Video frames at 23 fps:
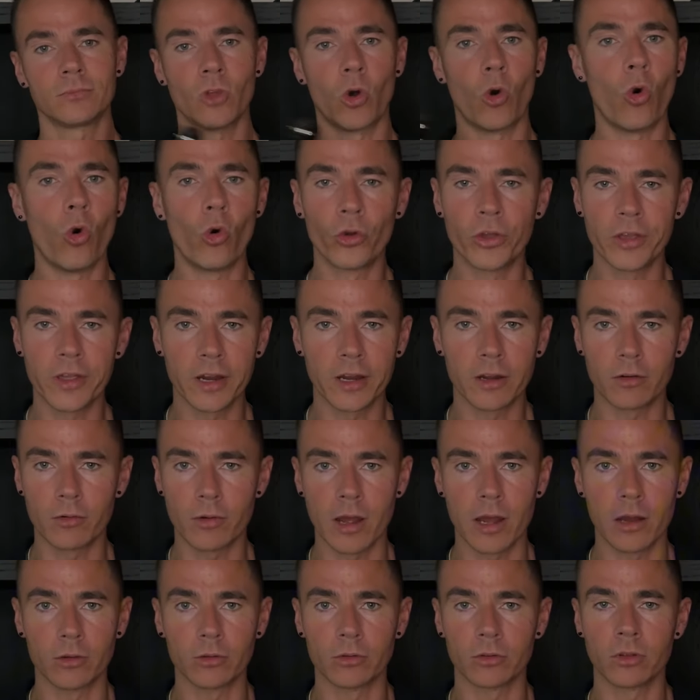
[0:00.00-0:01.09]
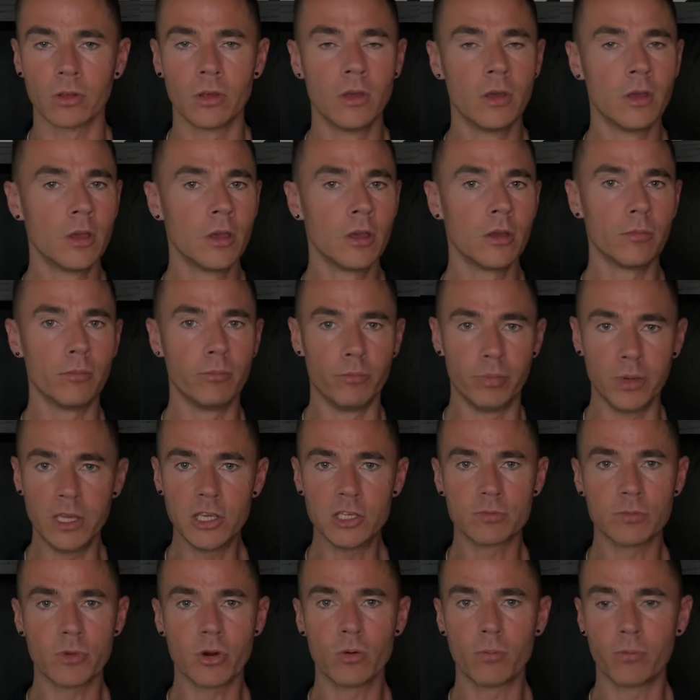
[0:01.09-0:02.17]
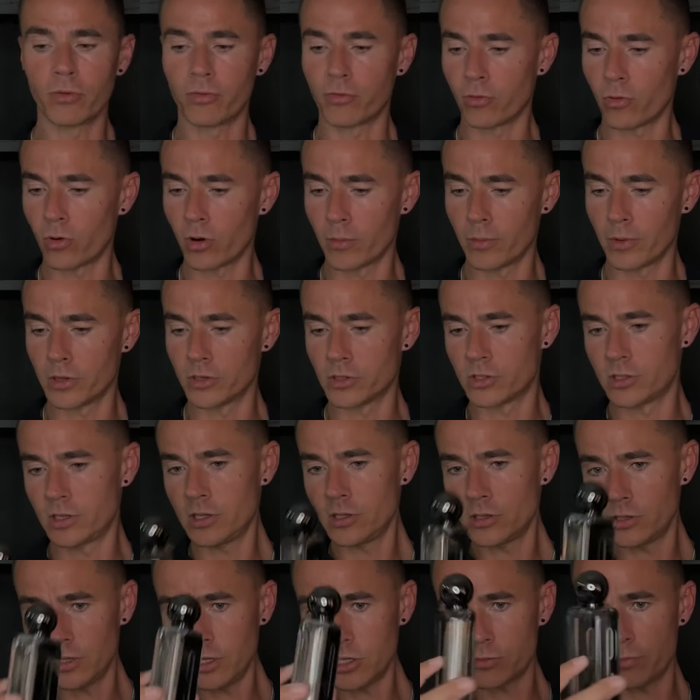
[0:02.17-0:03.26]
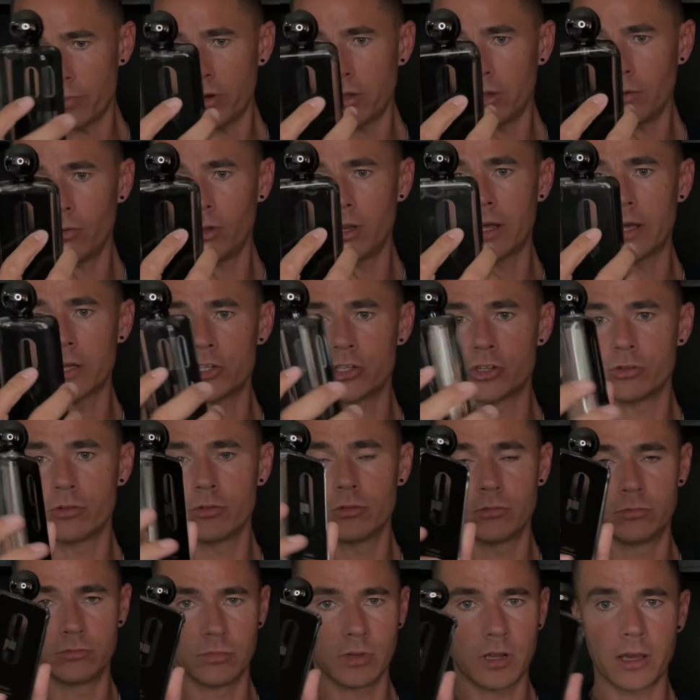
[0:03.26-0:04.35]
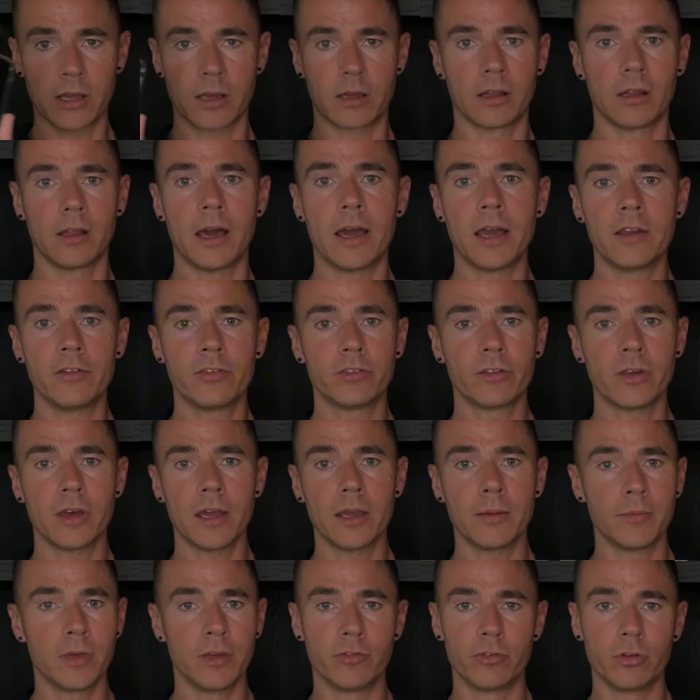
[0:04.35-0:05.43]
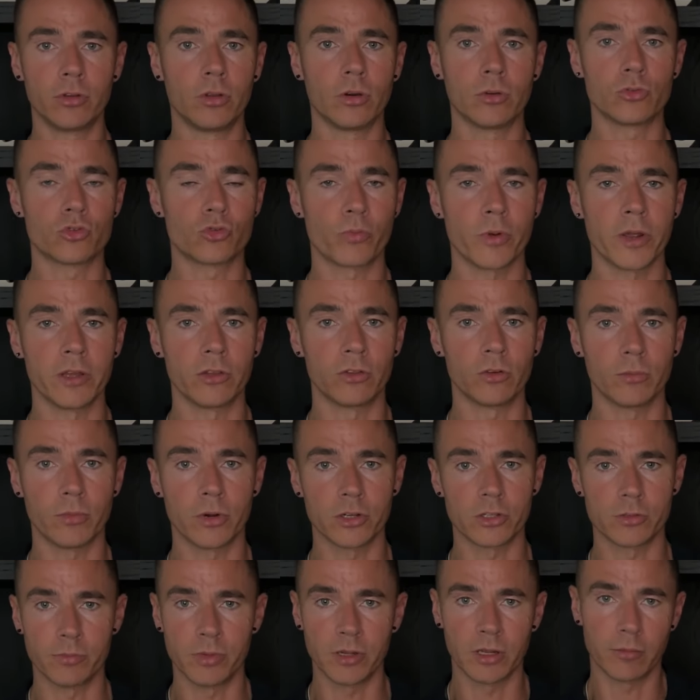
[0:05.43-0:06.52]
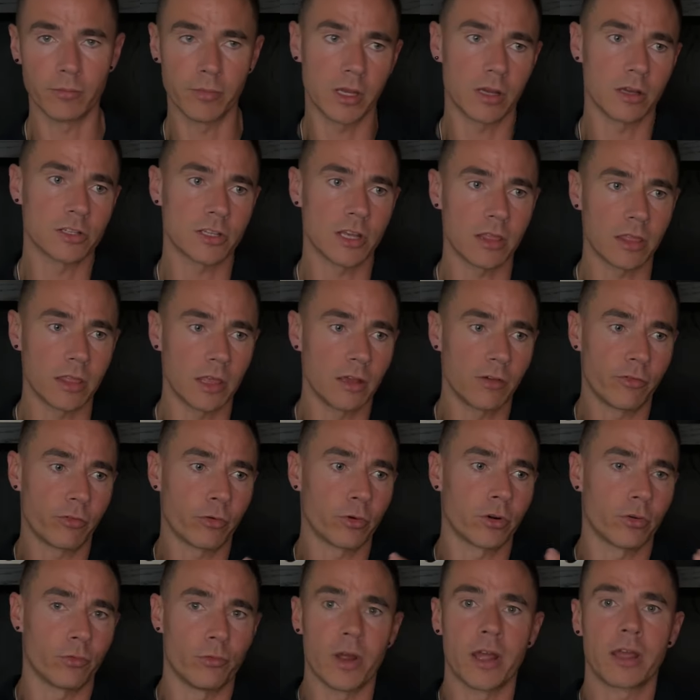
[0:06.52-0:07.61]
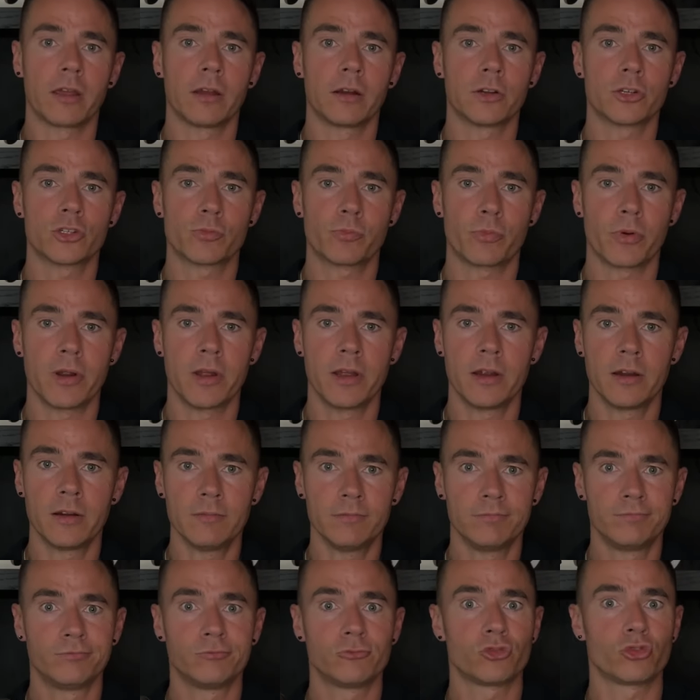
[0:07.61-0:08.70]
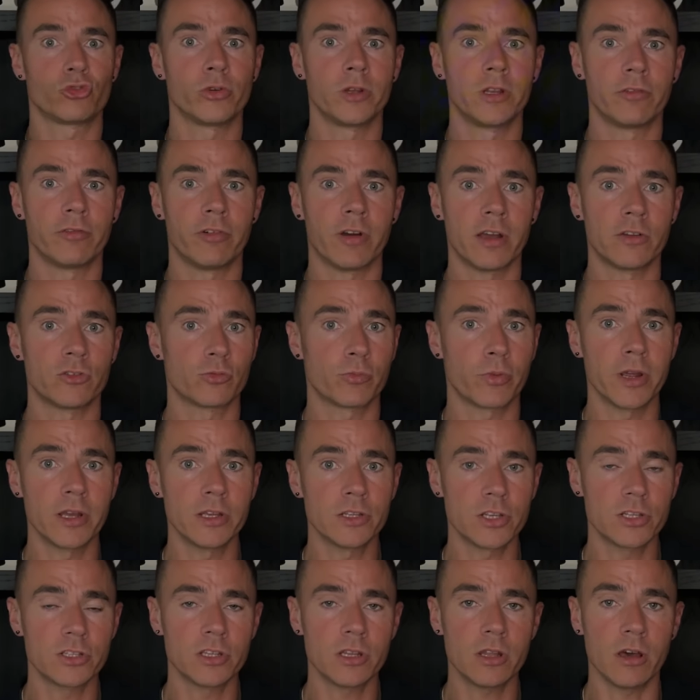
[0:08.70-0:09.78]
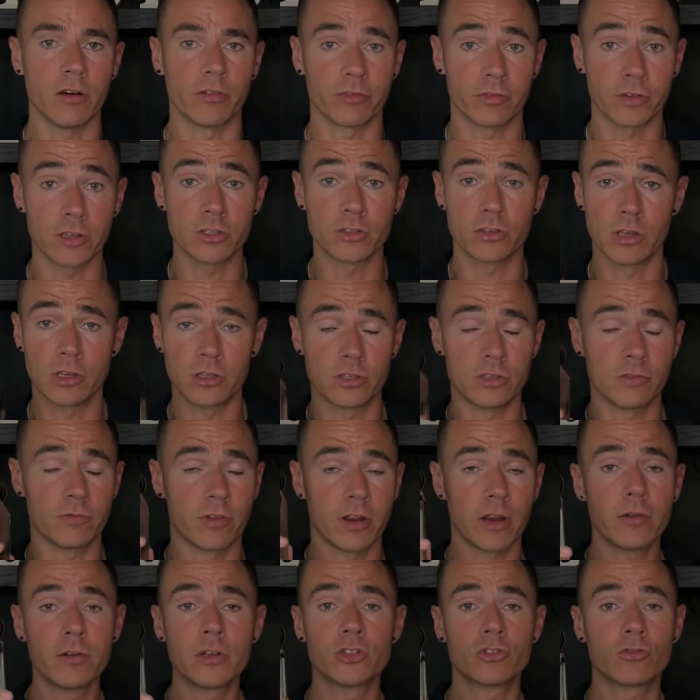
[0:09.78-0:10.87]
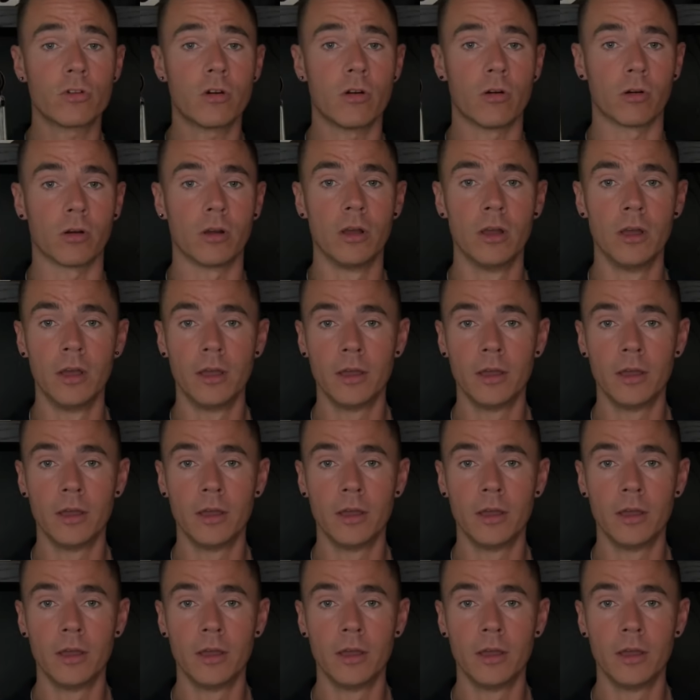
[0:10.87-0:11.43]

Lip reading: all year round. Beast mode performance. This bottle will last you like a lifetime if you don't spray too much. But because I think for the regular sprayer, 3 to 5 sprays is enough. It's very strong.